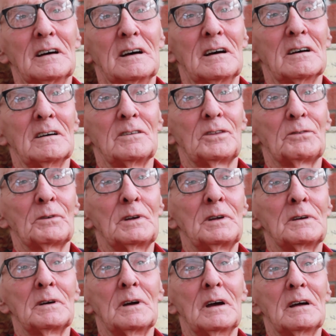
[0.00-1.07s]
I had
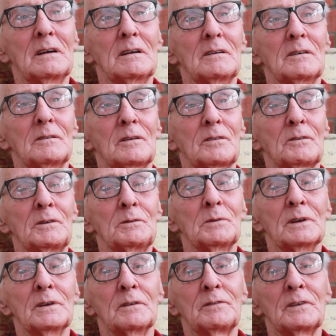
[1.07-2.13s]
three
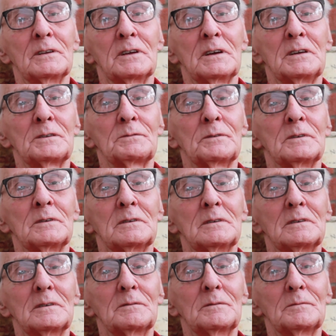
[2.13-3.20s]
wonderful years
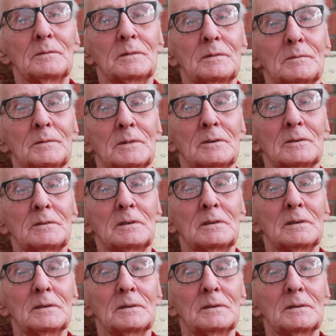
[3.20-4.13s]
with Maureen.